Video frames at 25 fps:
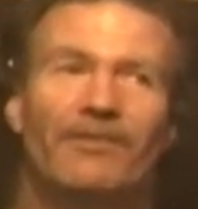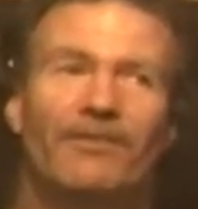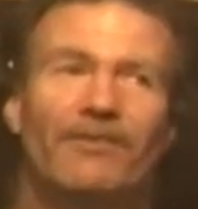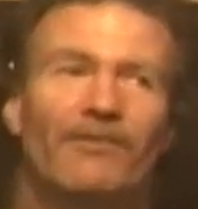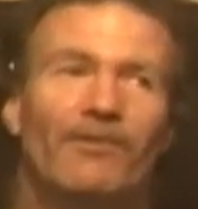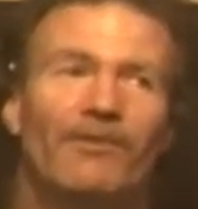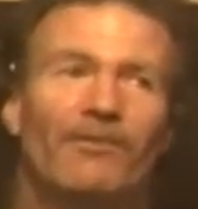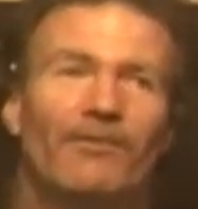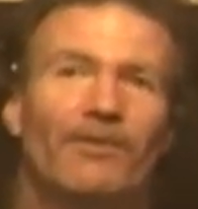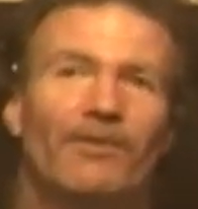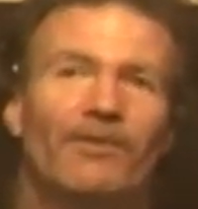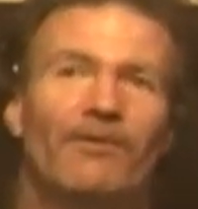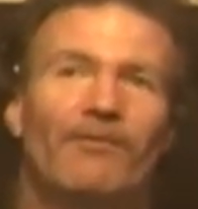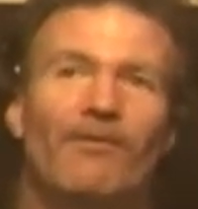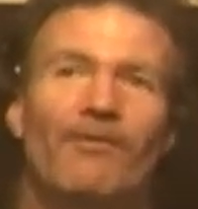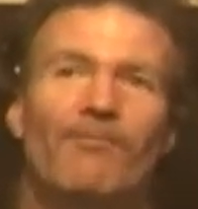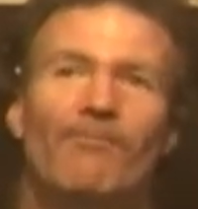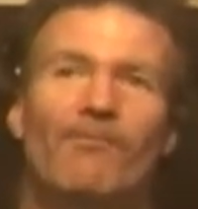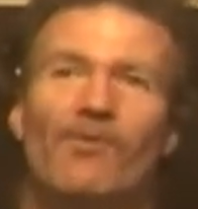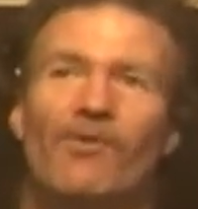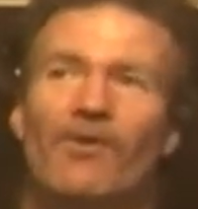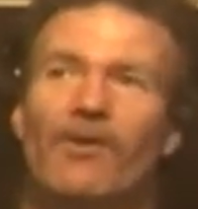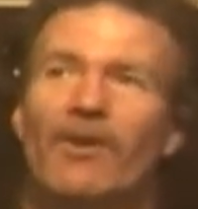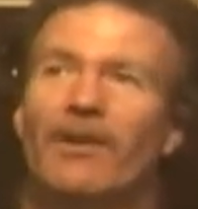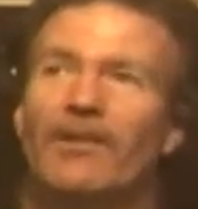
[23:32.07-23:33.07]
They were
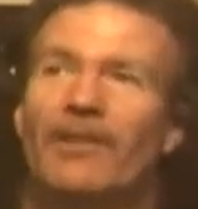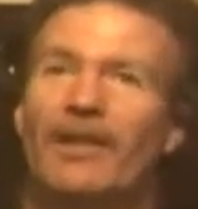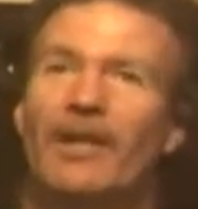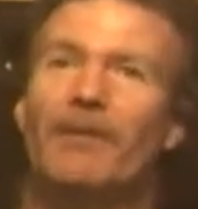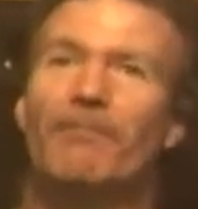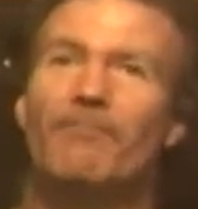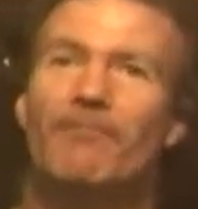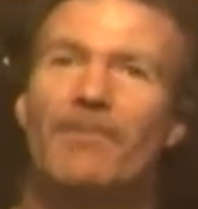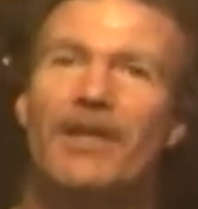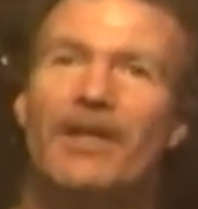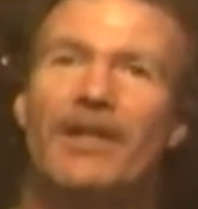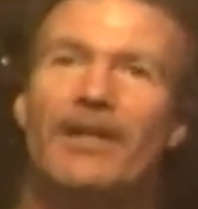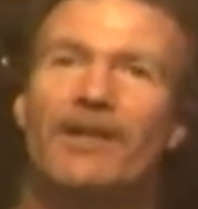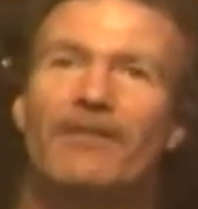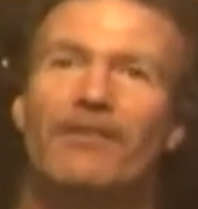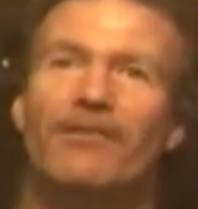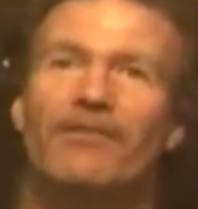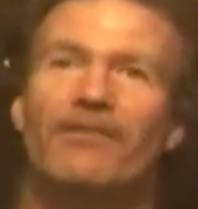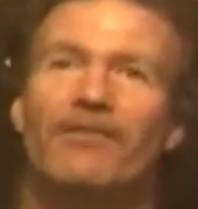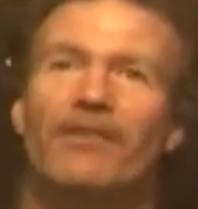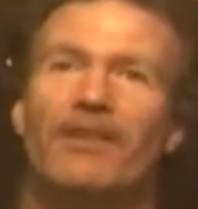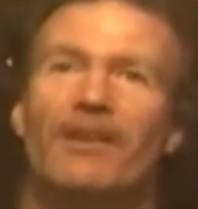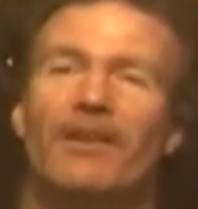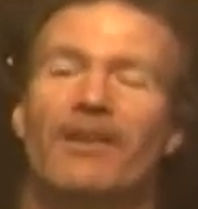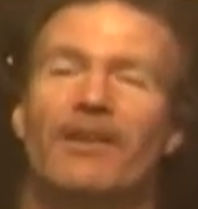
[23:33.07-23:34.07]
more like
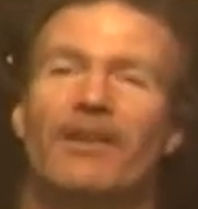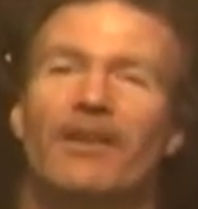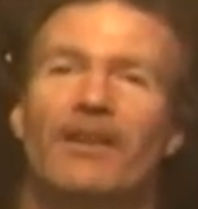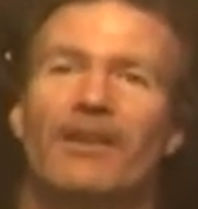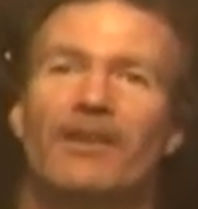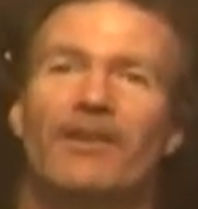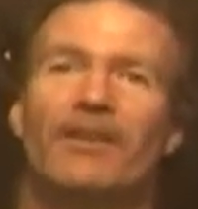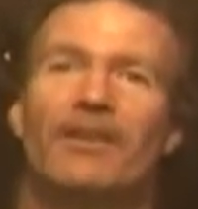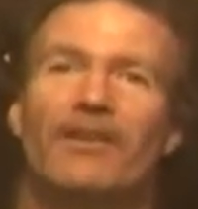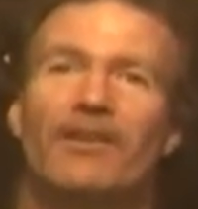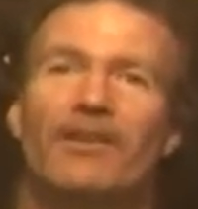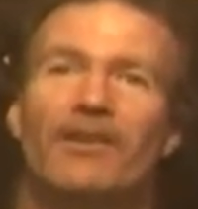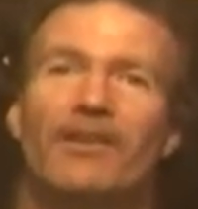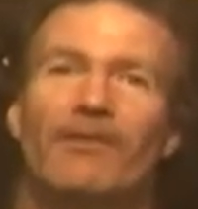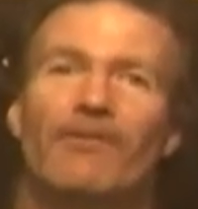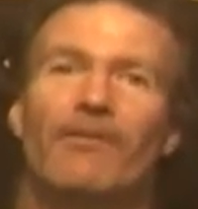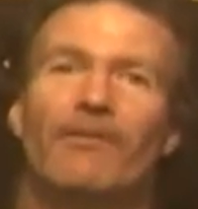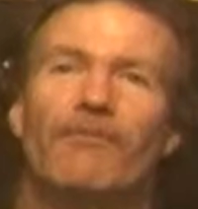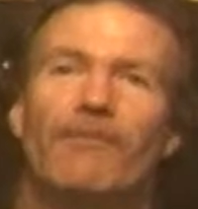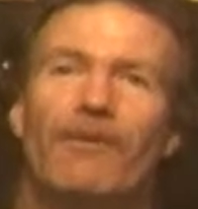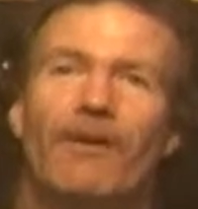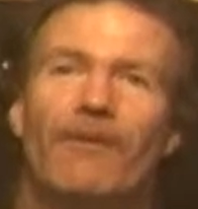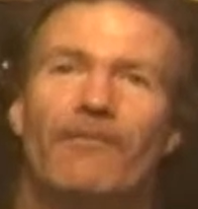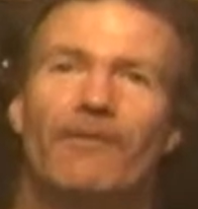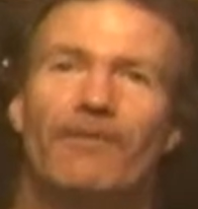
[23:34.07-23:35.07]
peace,
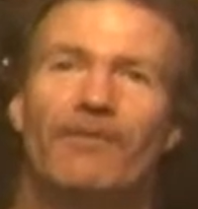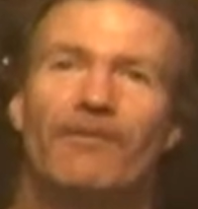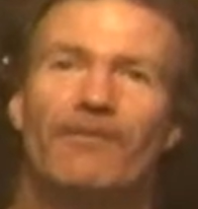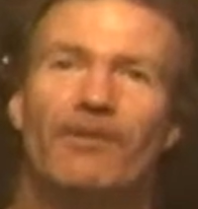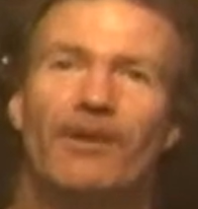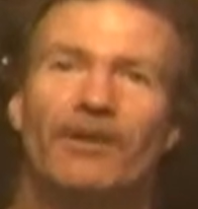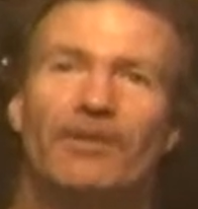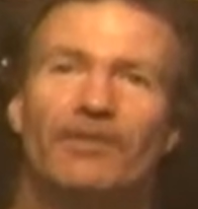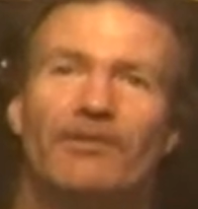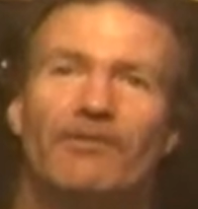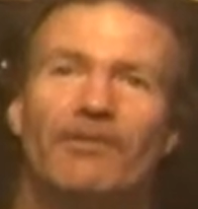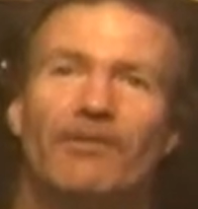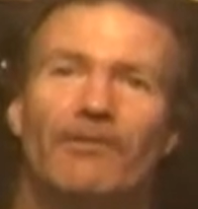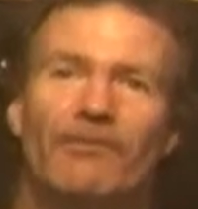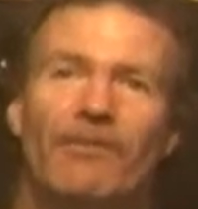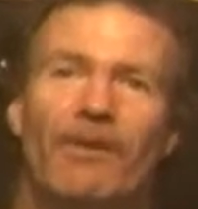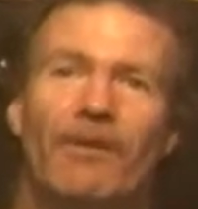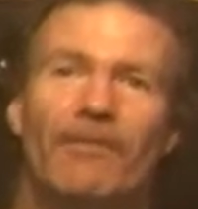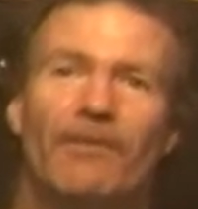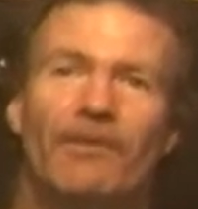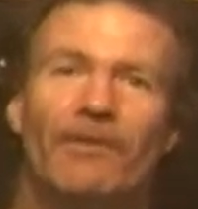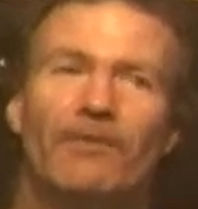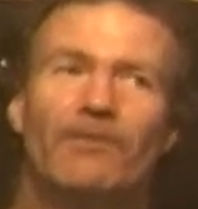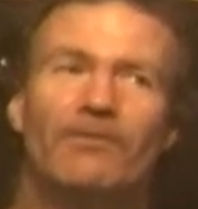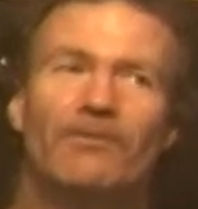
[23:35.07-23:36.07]
and sexual
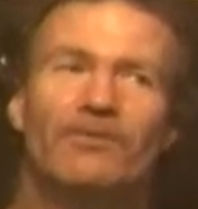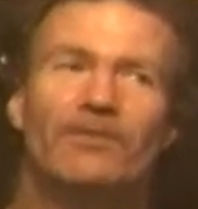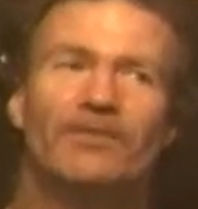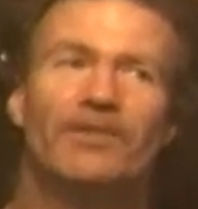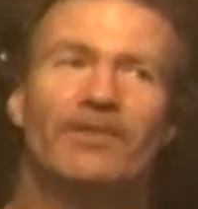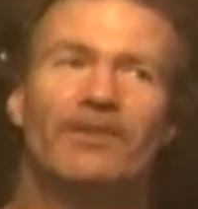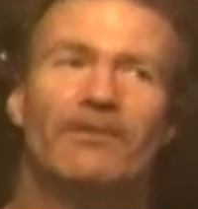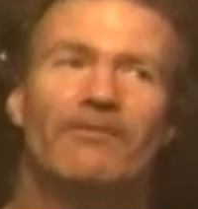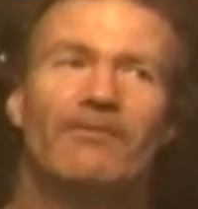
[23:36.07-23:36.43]
revolution.